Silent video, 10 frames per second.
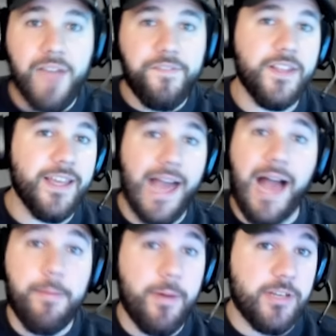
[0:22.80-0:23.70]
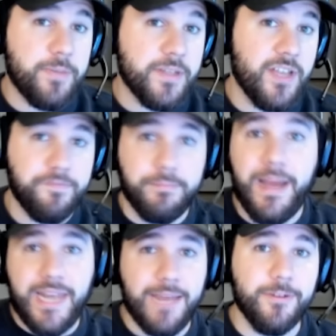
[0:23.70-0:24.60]
I feel like I'm about to piss off
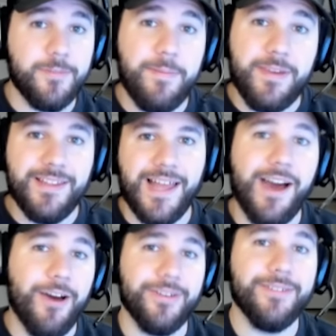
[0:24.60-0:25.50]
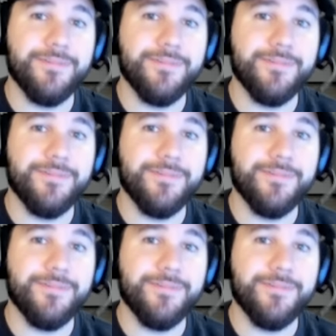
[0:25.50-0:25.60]
my neighbors by being loud.